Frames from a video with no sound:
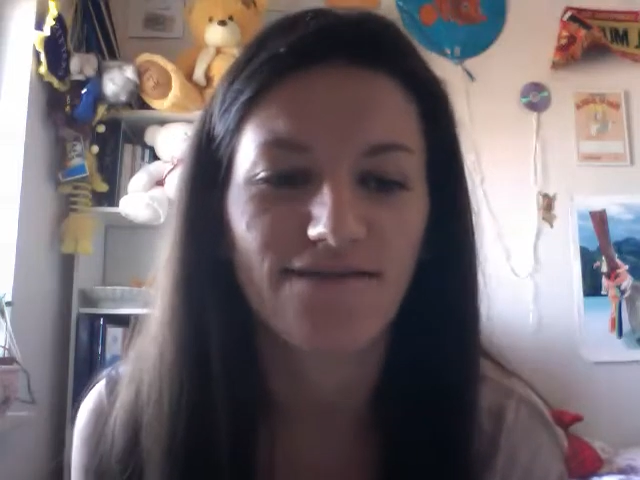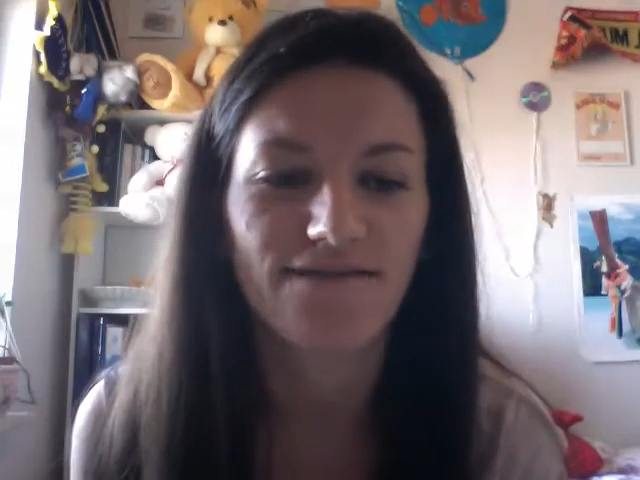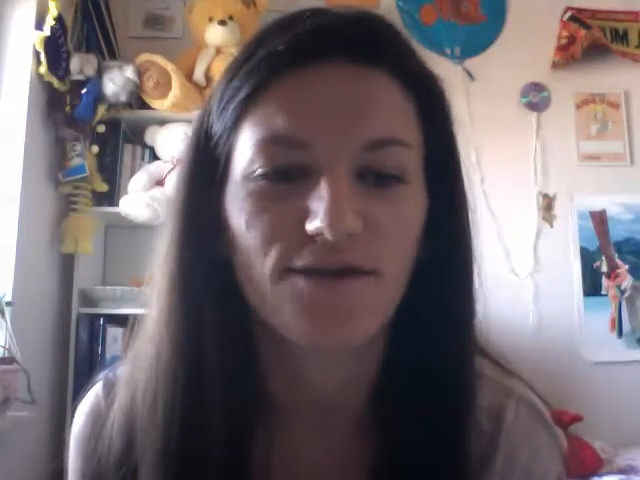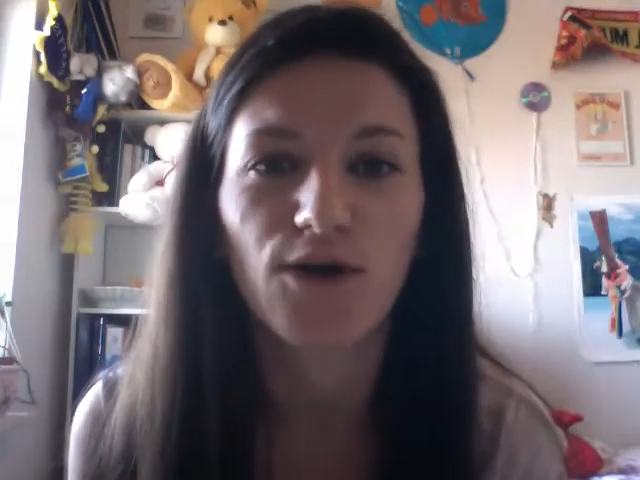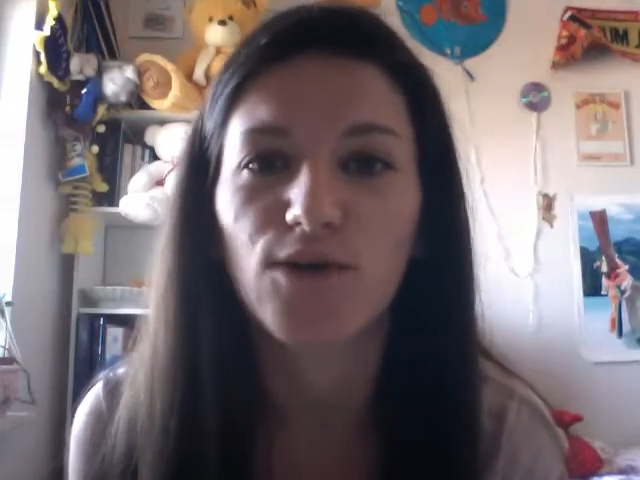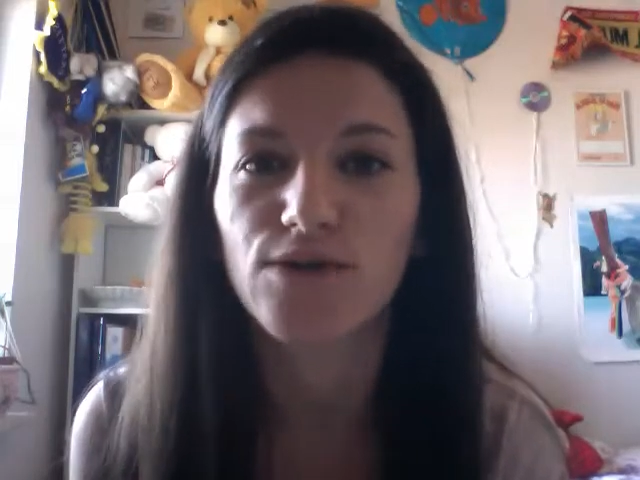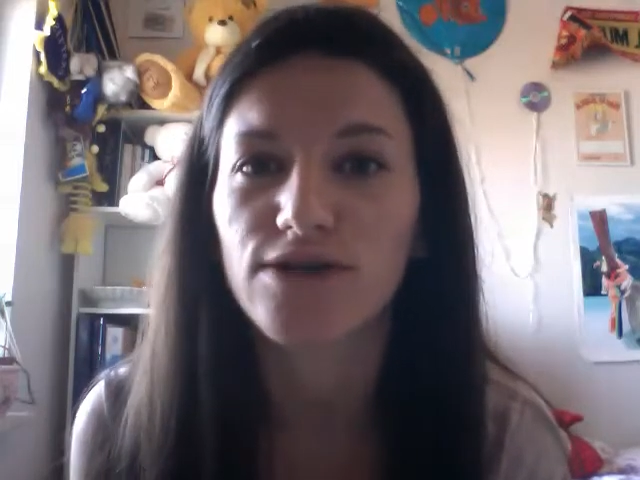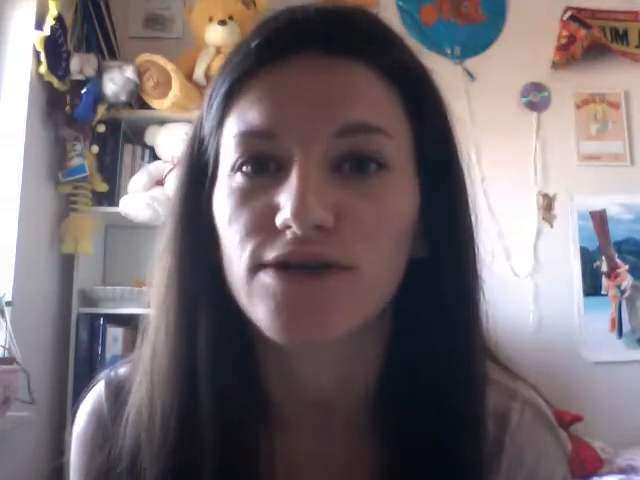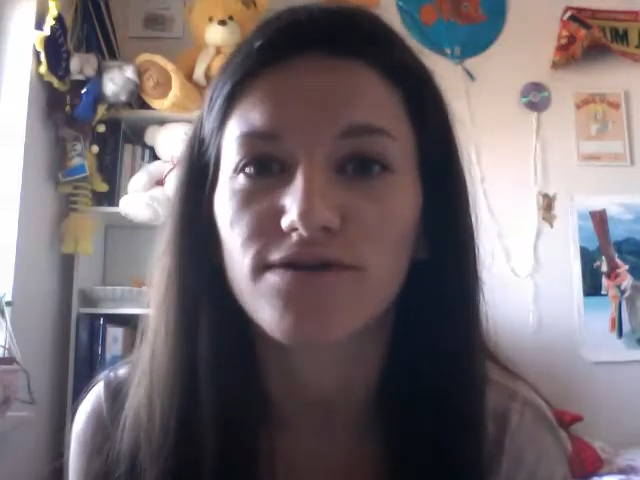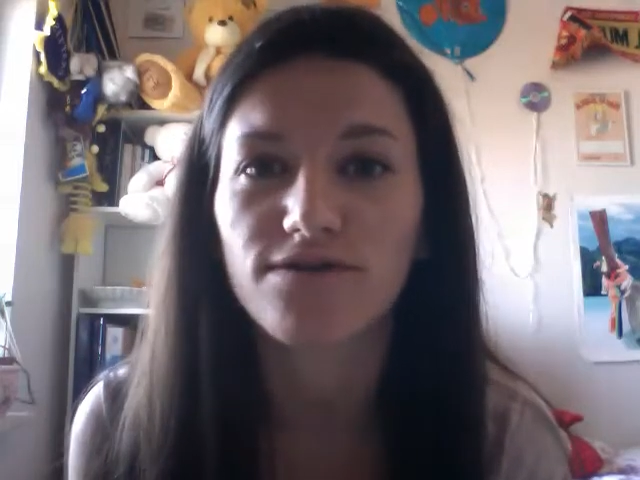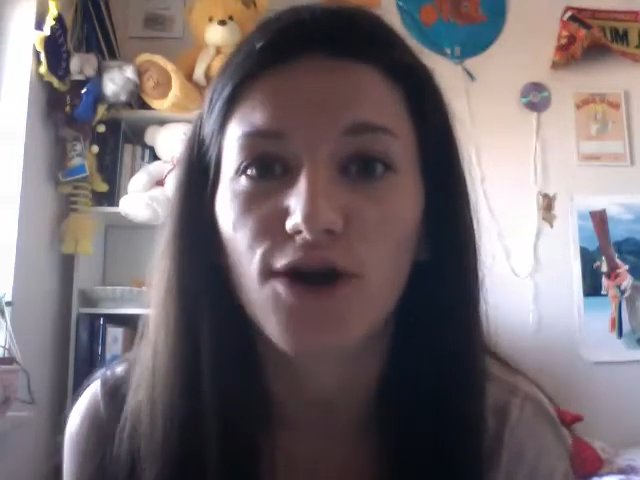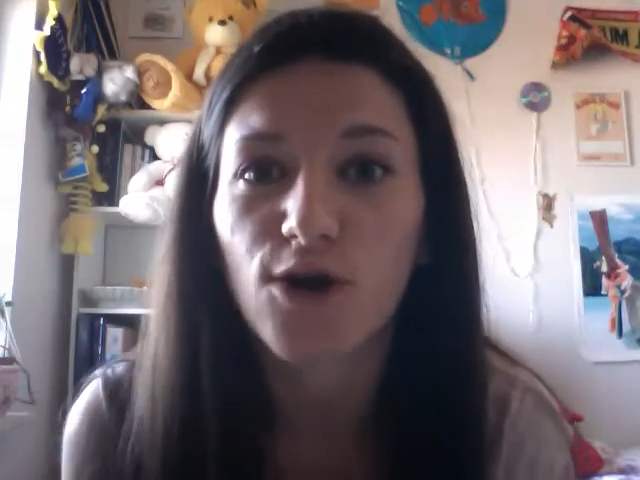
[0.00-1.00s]
cold
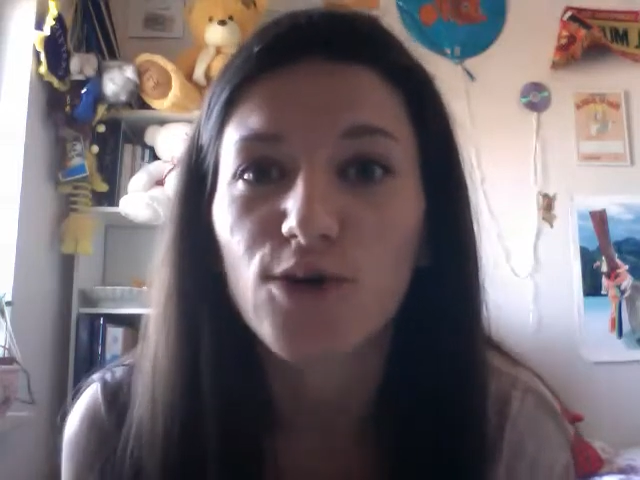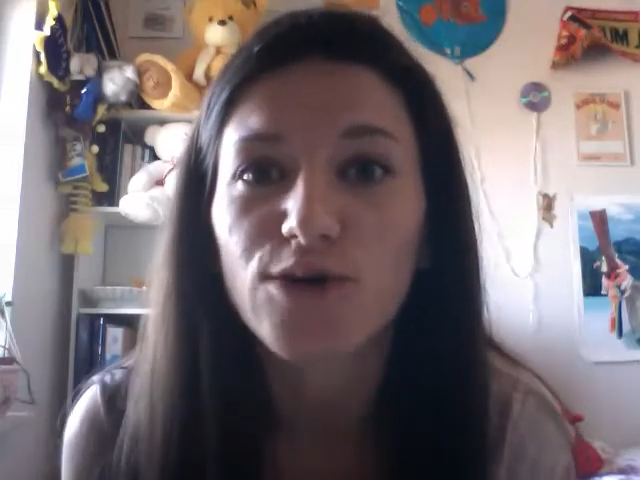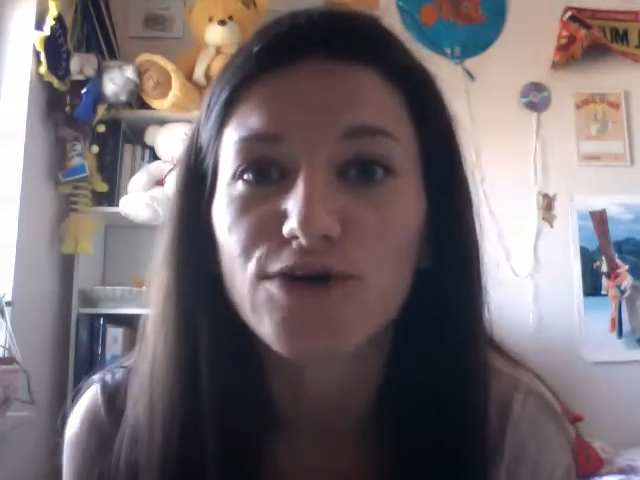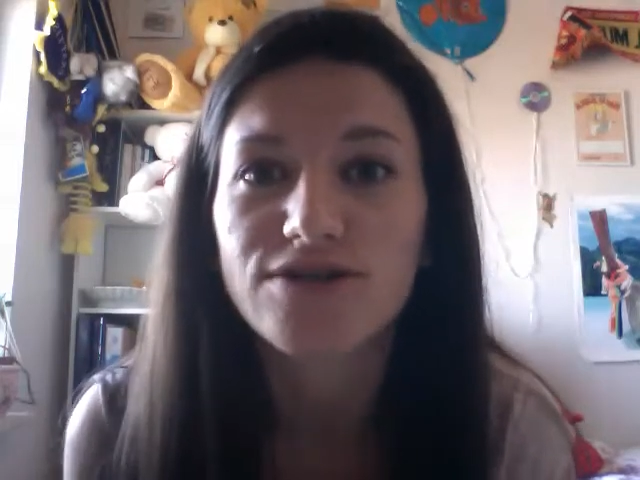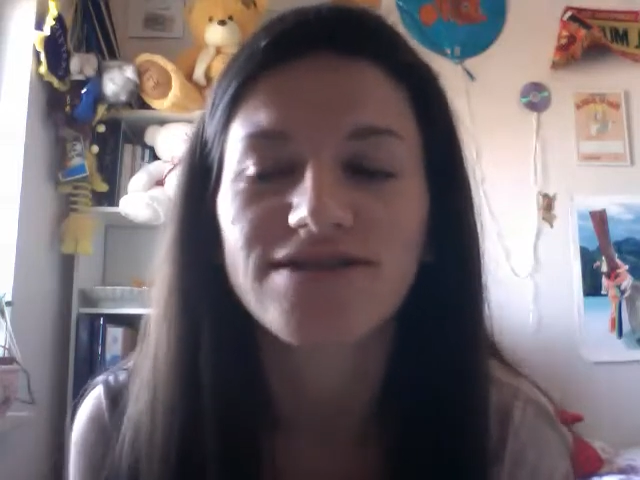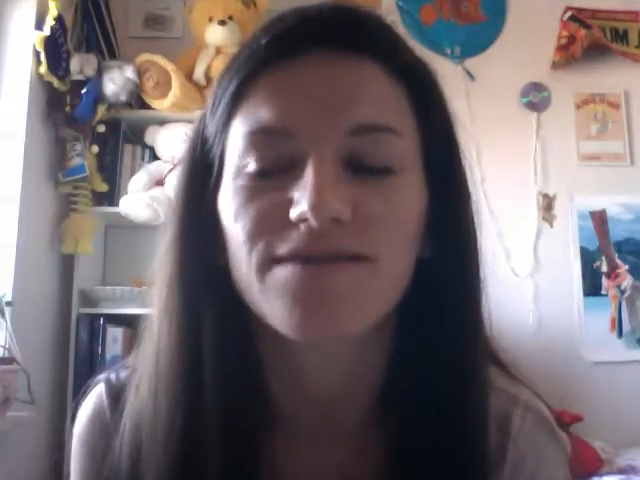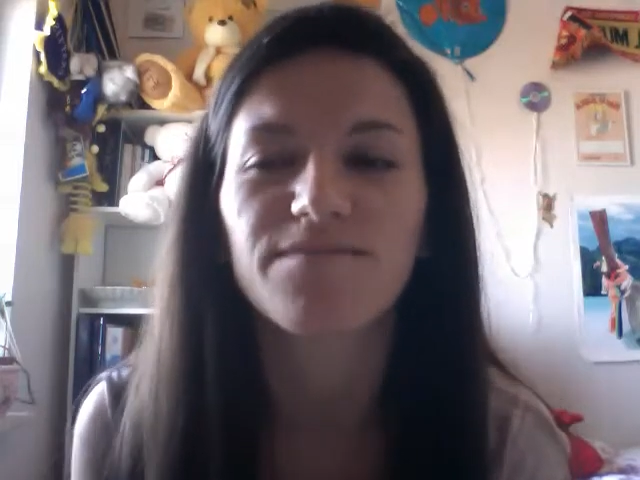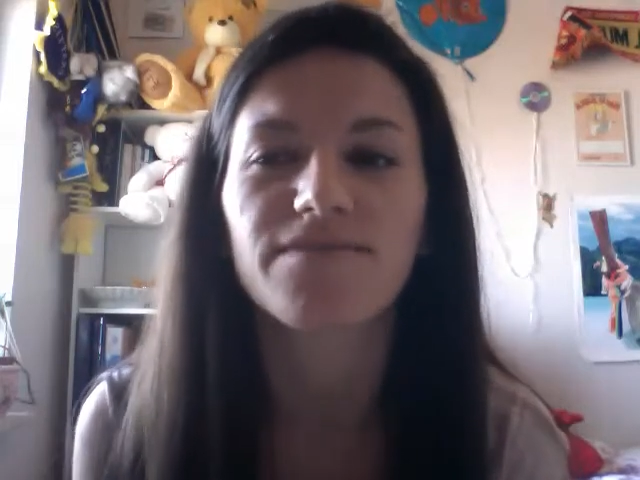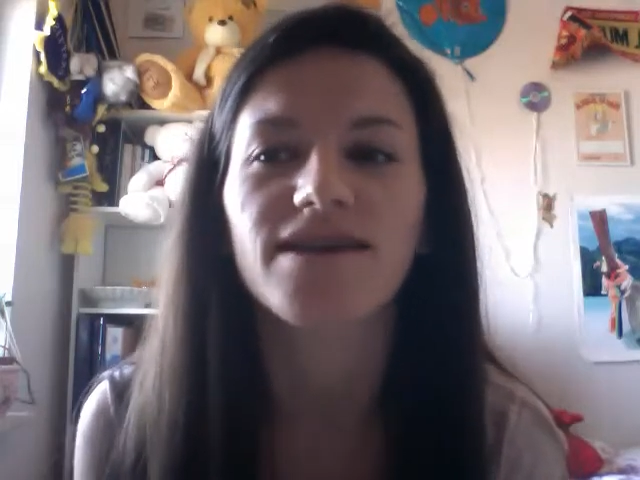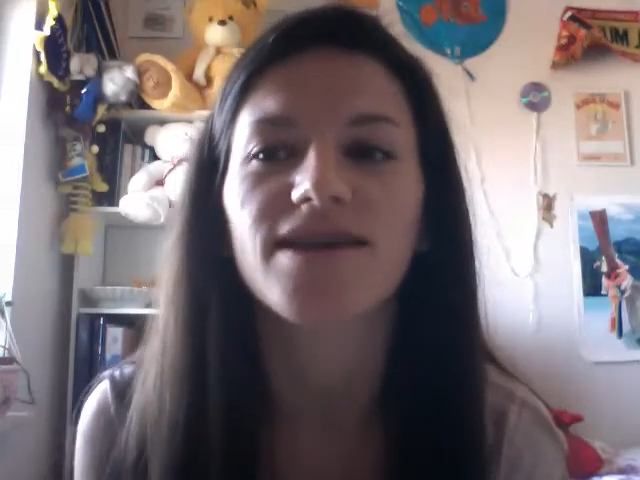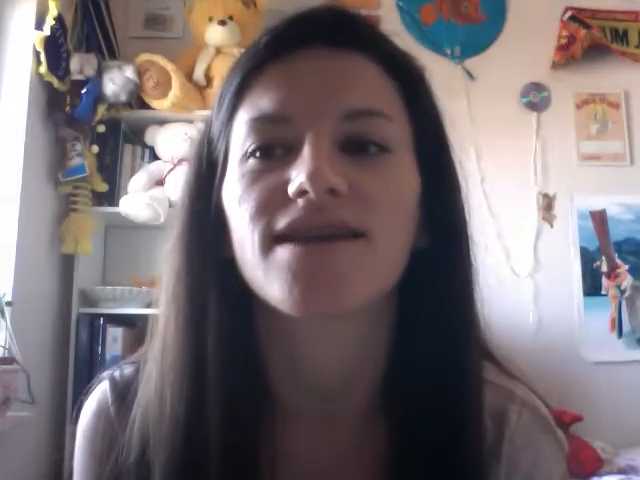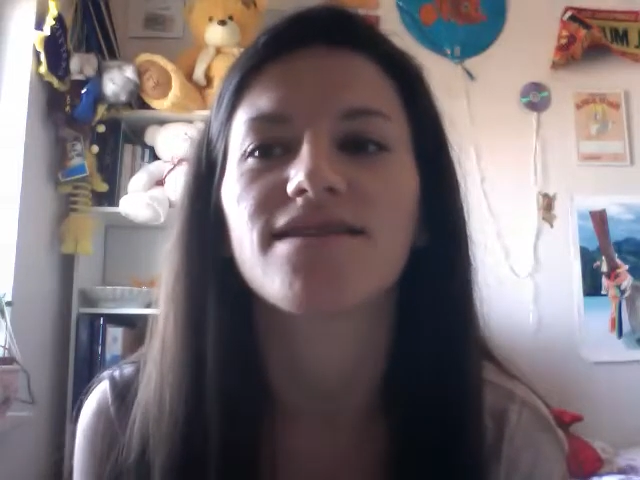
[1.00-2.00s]
Coke or something,